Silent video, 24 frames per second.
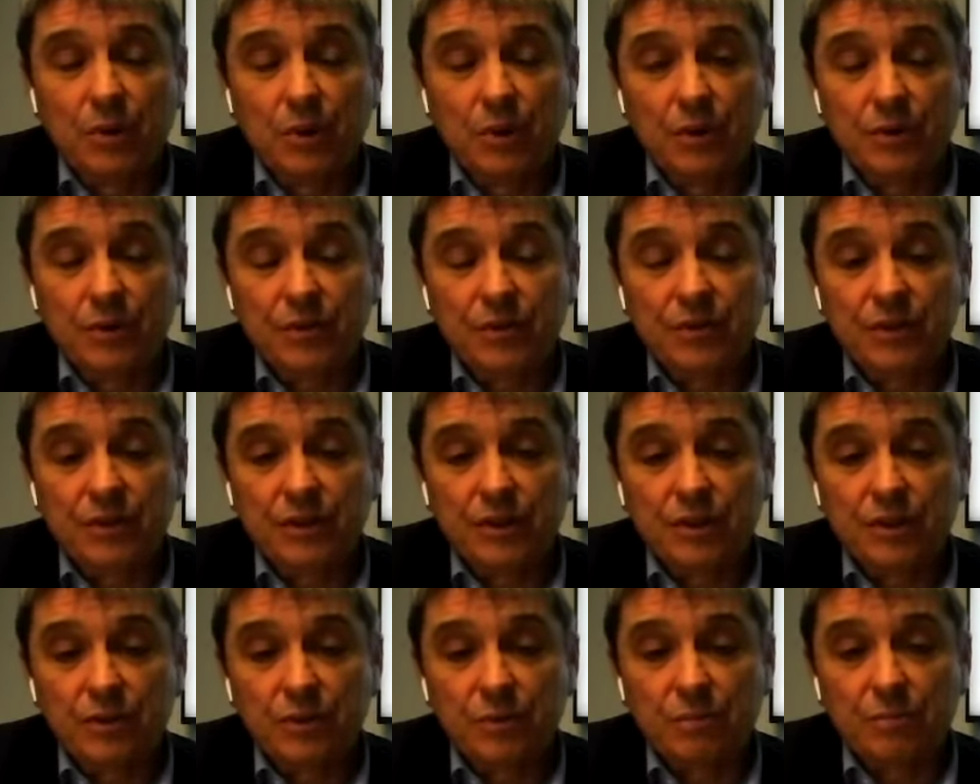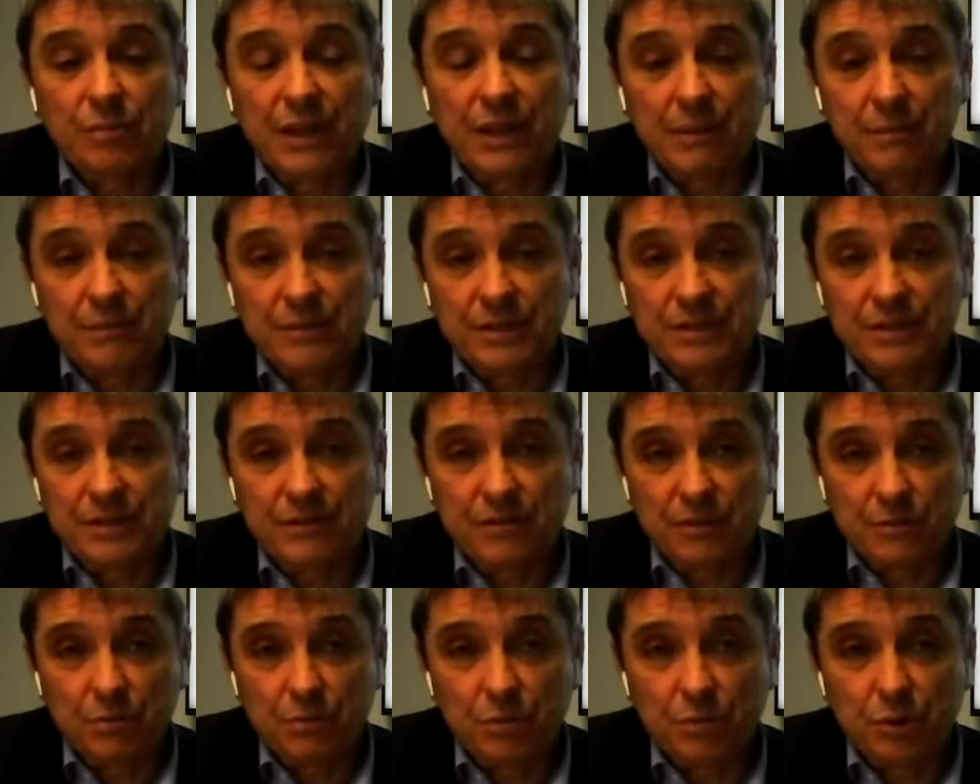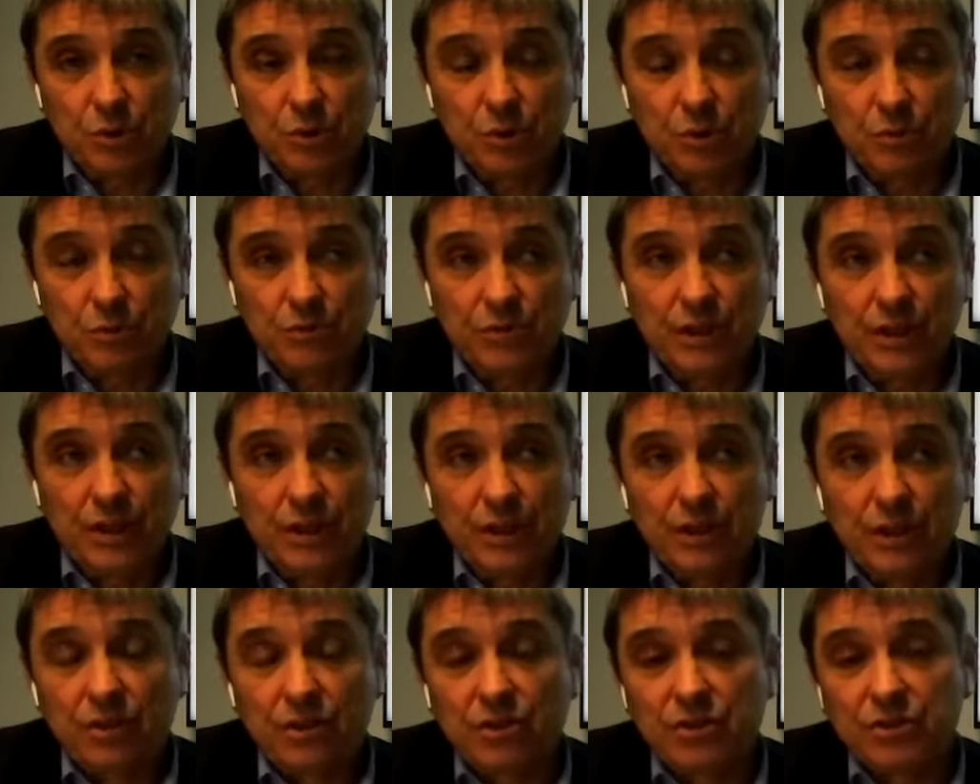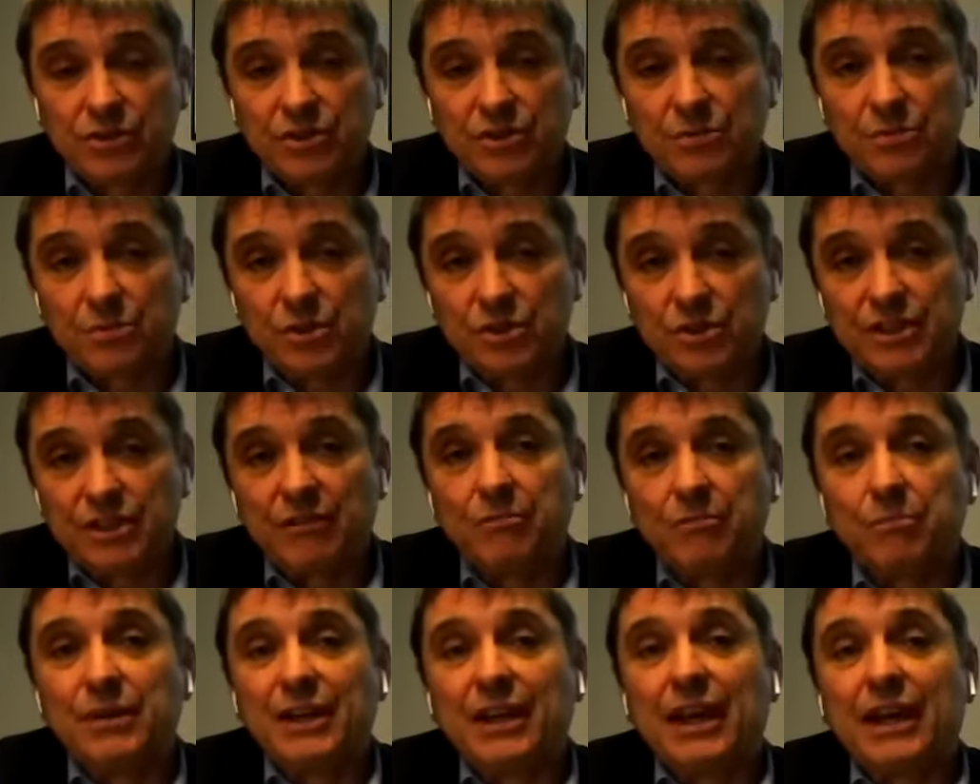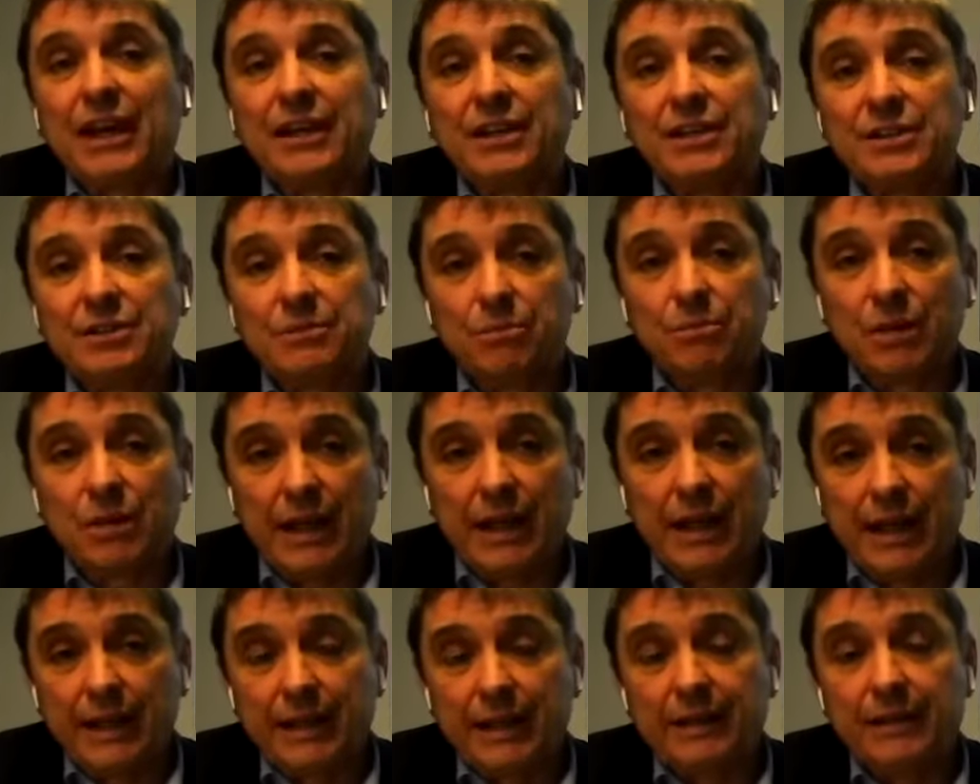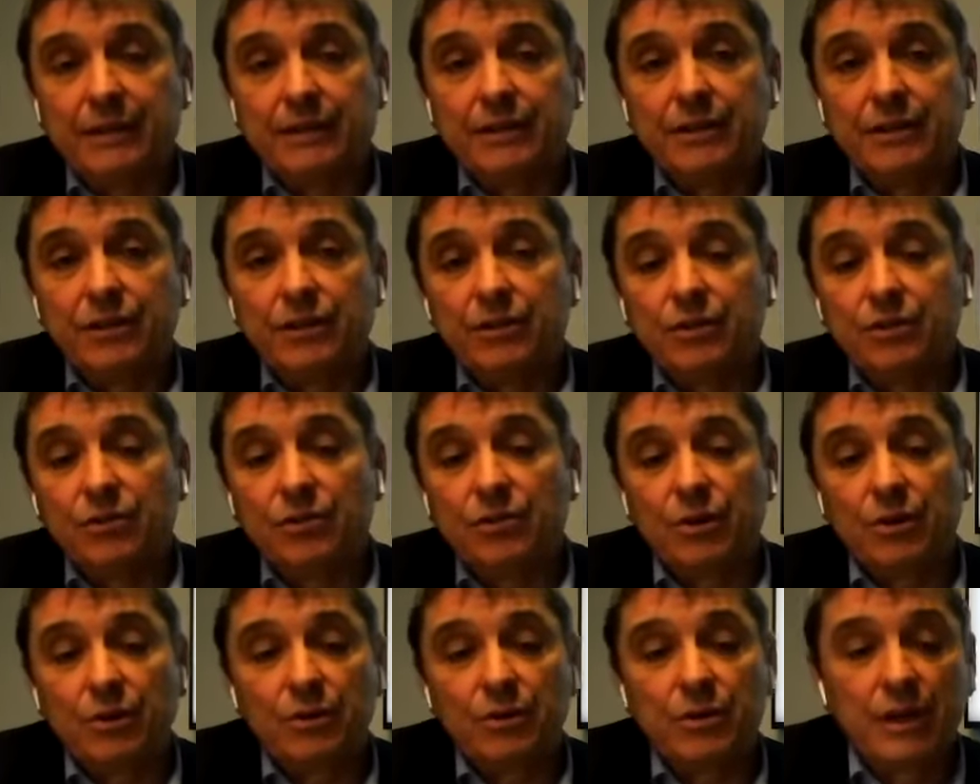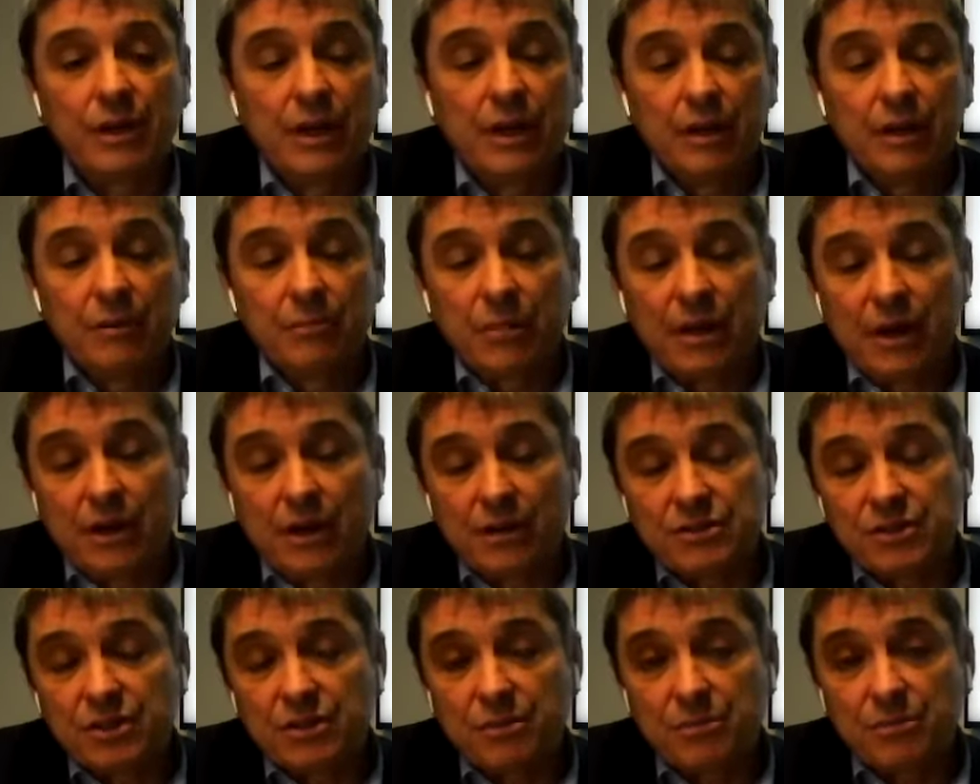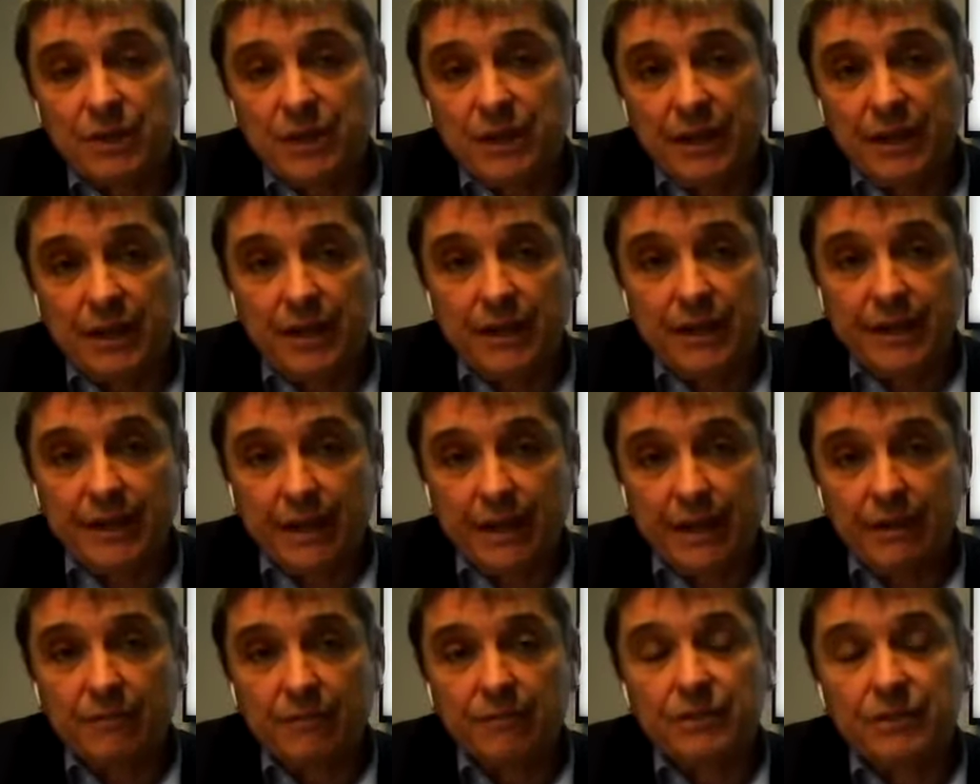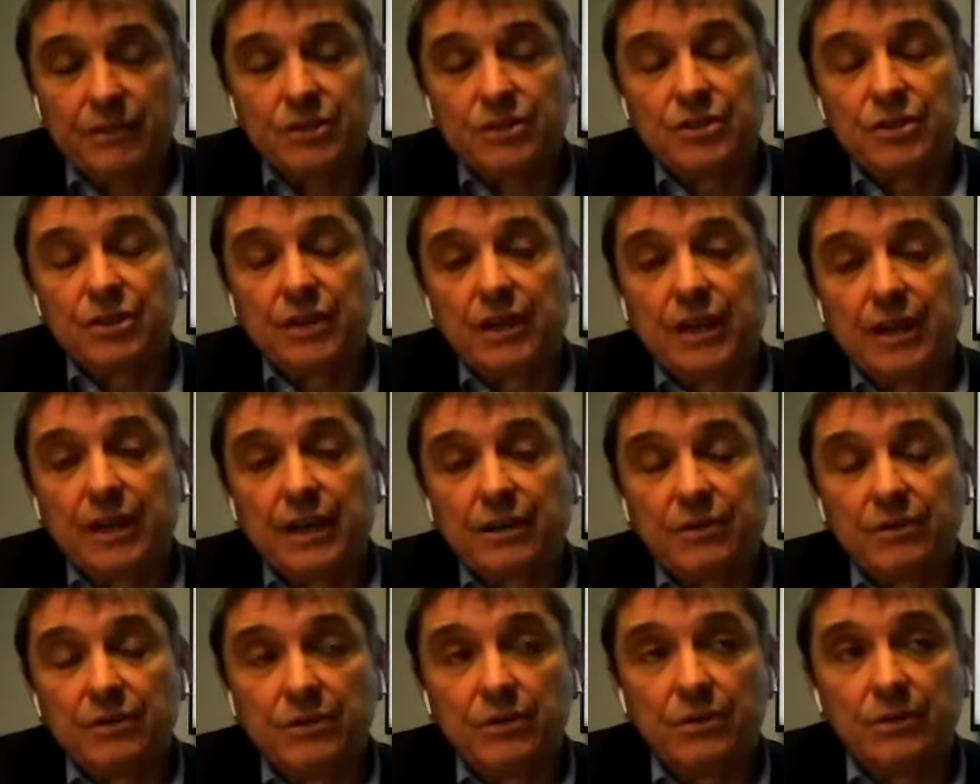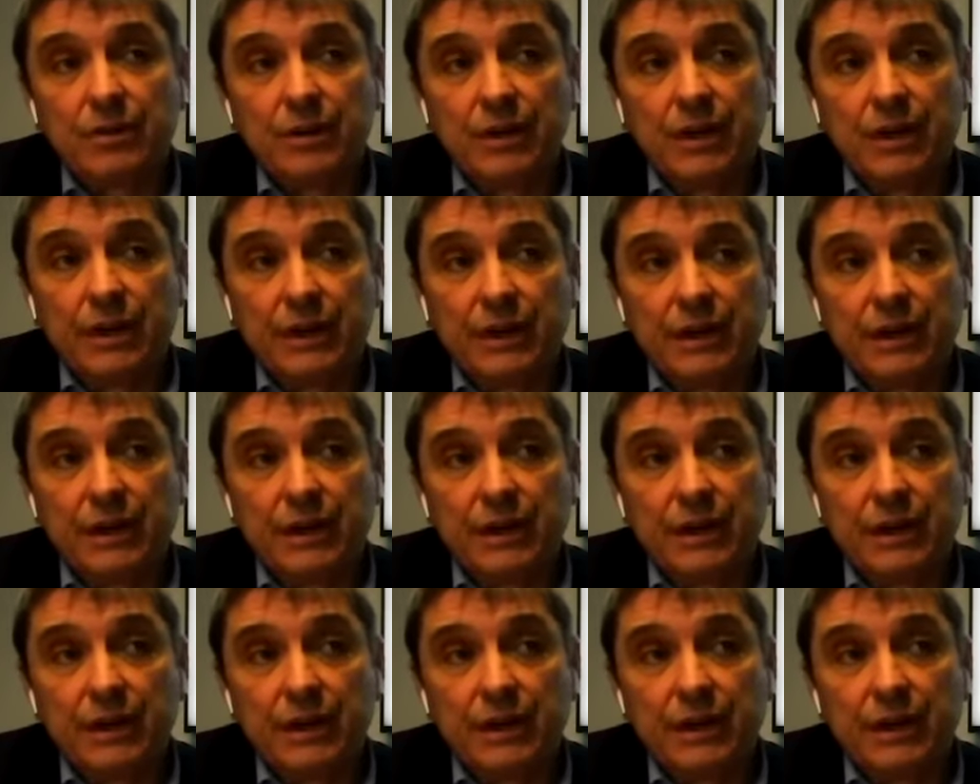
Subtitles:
But, you know, payments have improved. Customers have begun to plan, you know, our parts company INAV in Chicago